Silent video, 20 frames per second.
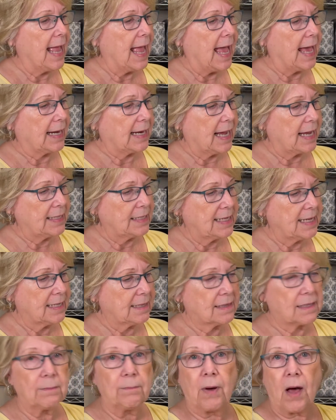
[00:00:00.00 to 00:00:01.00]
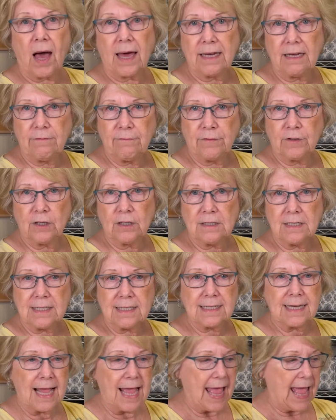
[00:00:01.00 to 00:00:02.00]
And I knit the body
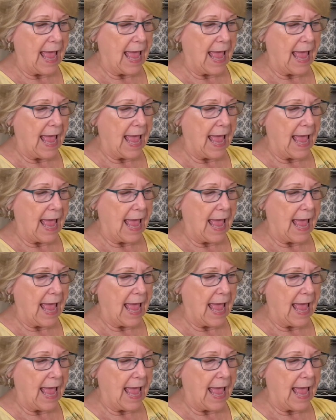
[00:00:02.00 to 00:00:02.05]
first,